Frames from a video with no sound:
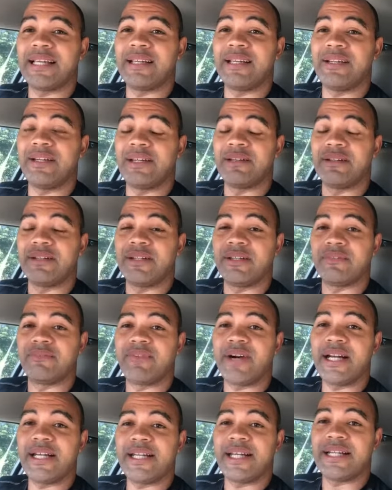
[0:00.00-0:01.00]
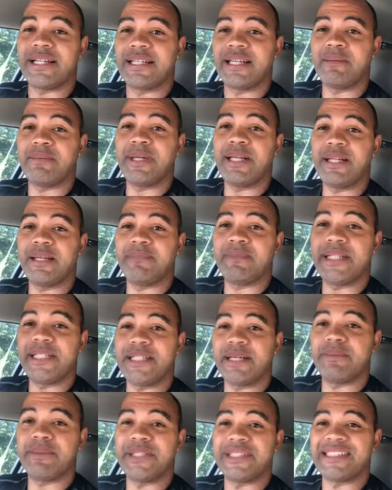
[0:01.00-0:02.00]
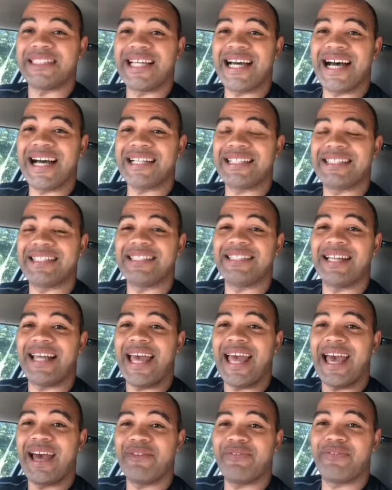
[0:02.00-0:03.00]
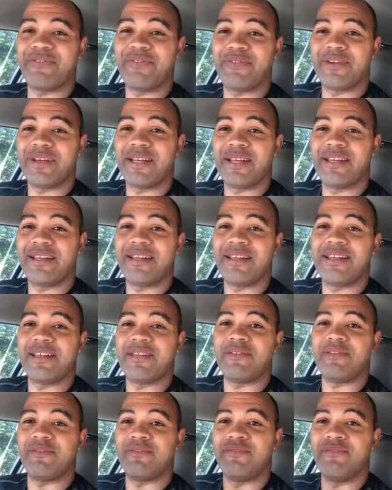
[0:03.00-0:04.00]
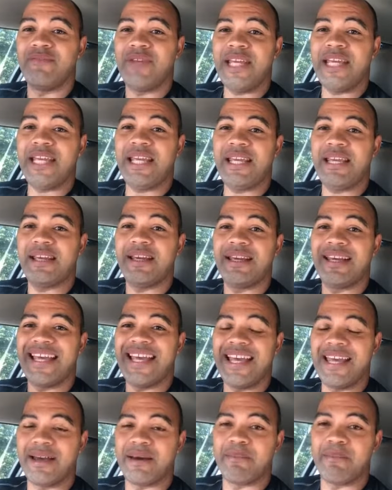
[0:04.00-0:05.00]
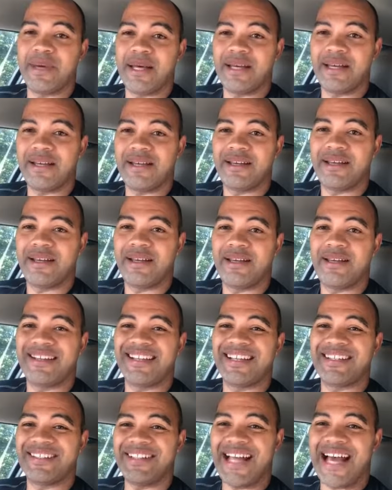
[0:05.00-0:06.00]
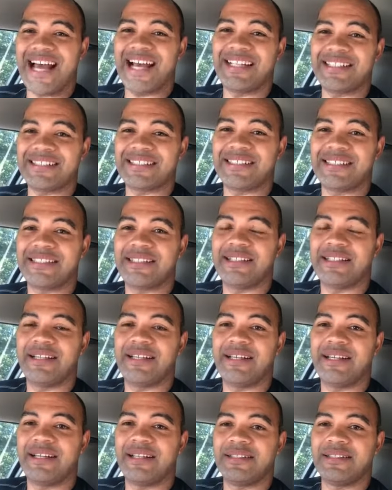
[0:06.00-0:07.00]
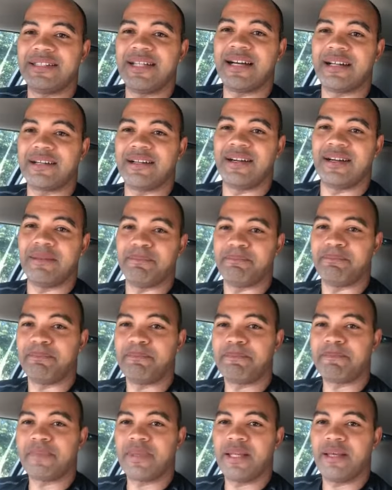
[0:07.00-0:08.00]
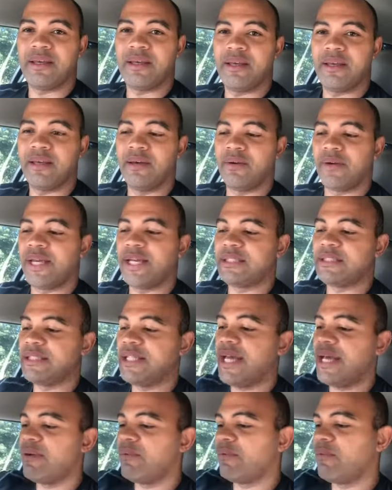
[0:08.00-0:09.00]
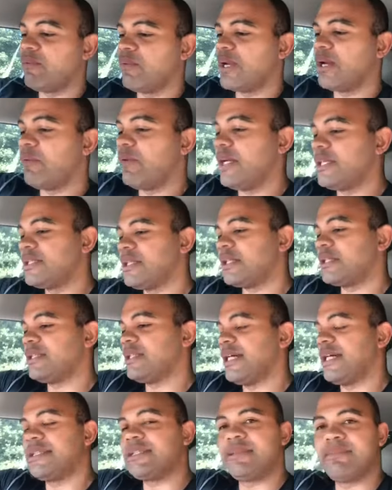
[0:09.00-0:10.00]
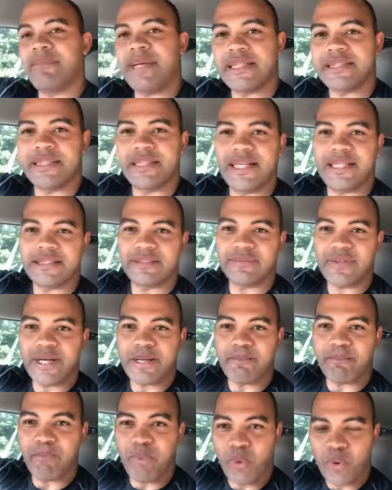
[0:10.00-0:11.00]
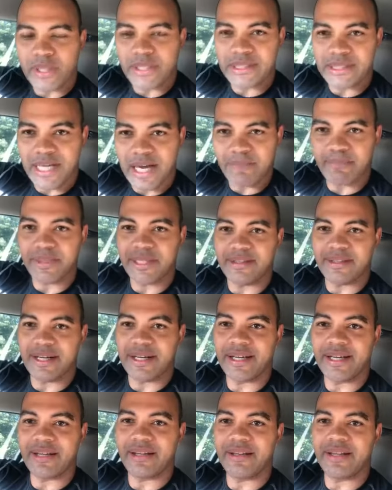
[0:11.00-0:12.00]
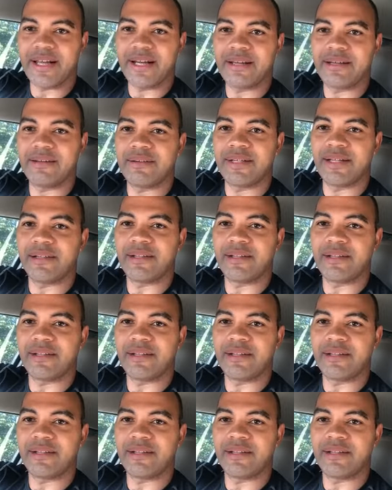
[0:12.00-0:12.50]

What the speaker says: you can find it at www.fvmclass.com. Okay, today what I want to talk to you guys about today is a very important topic that I get a lot of